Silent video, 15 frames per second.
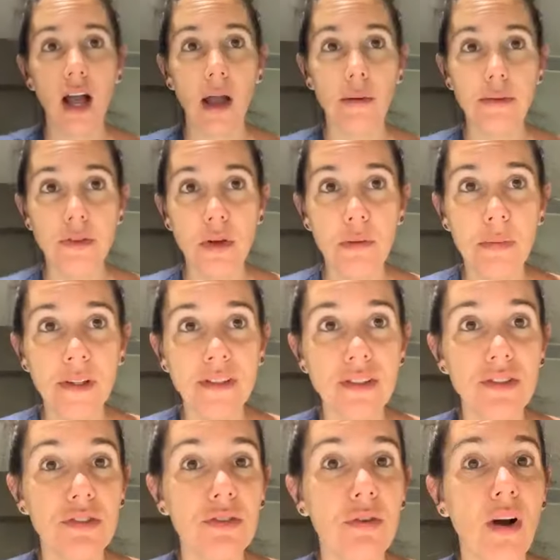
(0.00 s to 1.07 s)
I was hoping
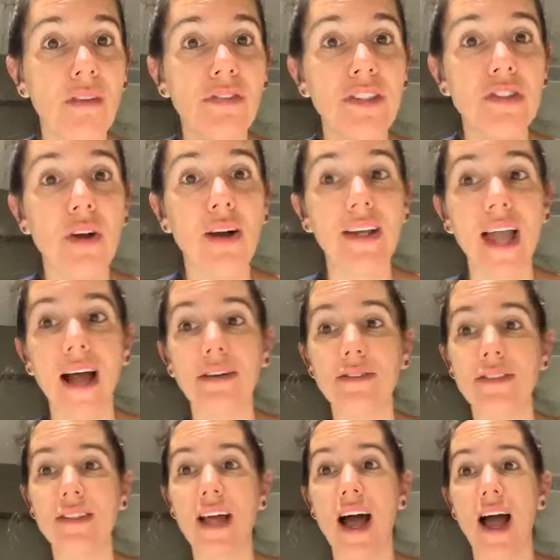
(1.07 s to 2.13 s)
to do Coffee Talk
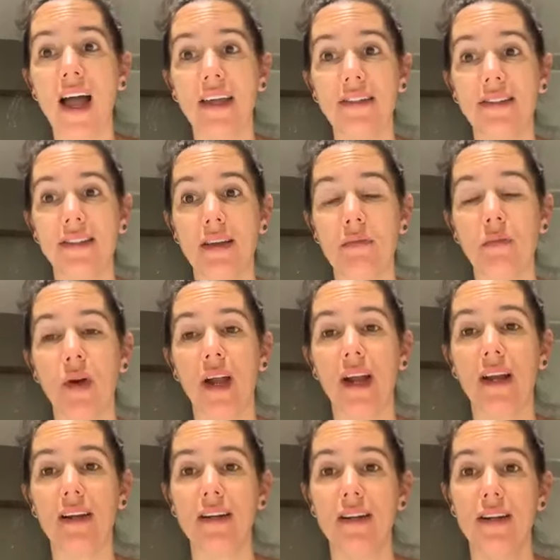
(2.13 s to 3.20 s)
outside
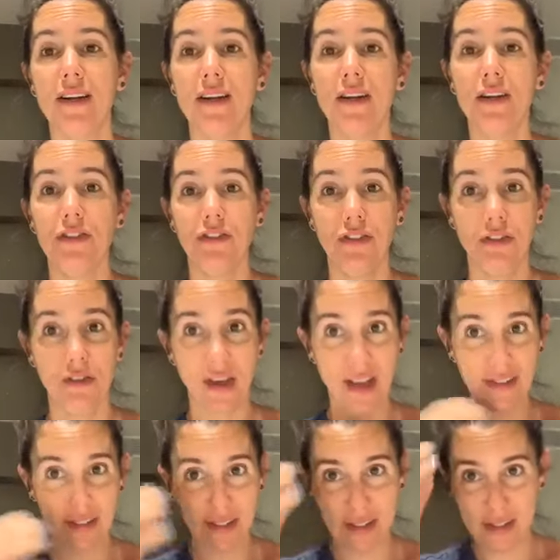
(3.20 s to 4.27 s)
somewhere so you
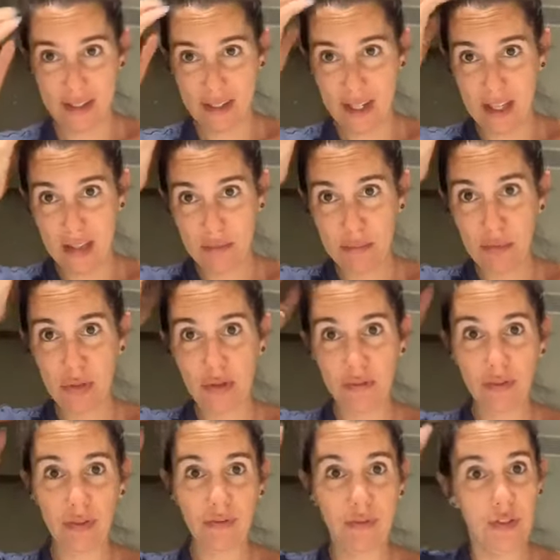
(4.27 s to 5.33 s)
guys could see the
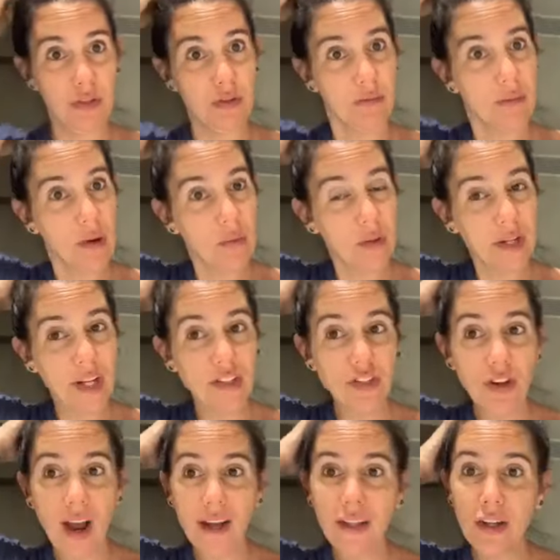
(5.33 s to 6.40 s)
beautiful view, but when I
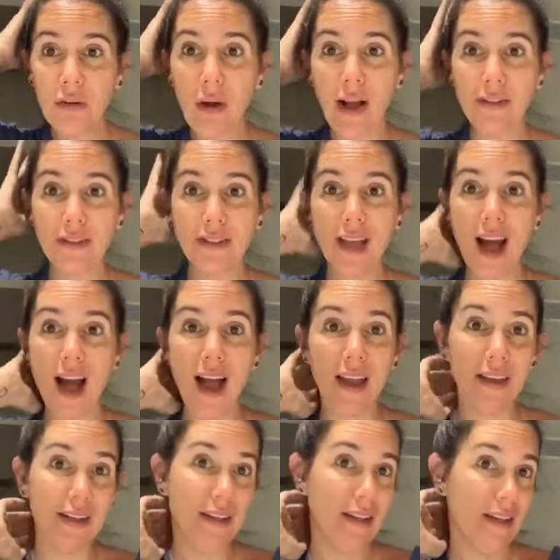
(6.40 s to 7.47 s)
try to go
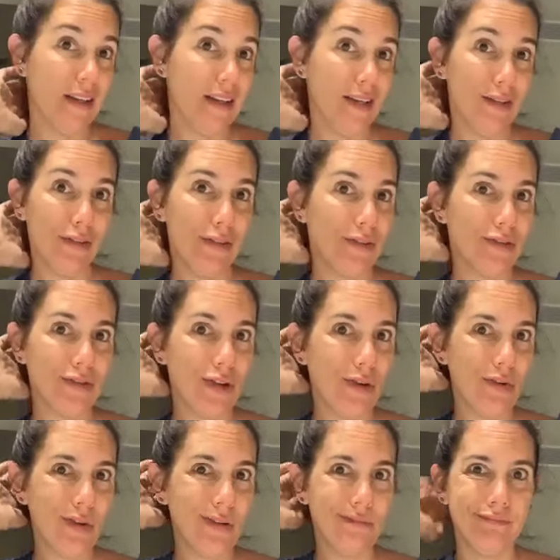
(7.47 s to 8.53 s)
outside, there's
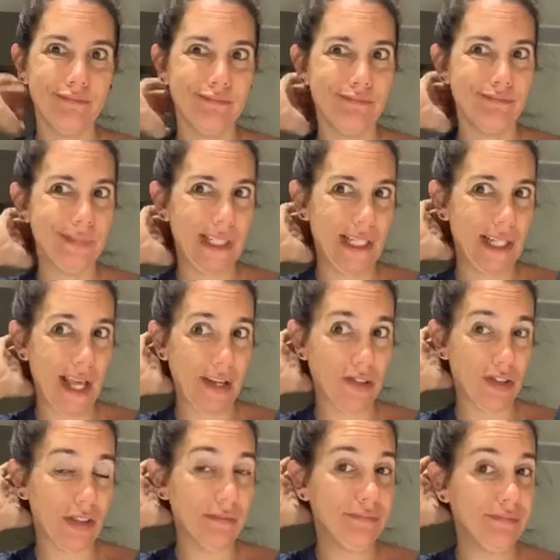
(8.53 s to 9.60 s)
no
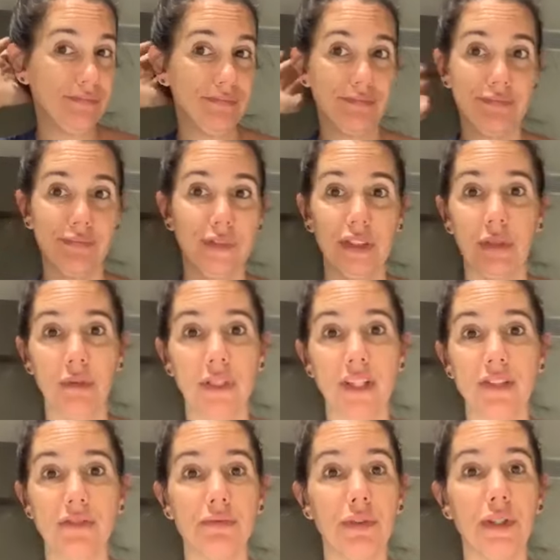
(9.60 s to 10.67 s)
connection, so it
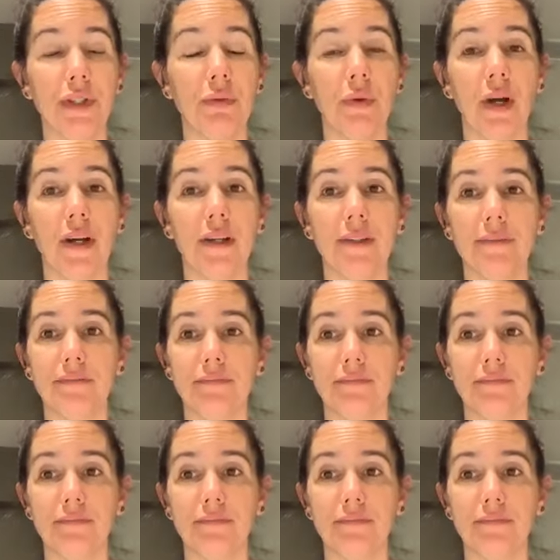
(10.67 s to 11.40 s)
doesn't really work.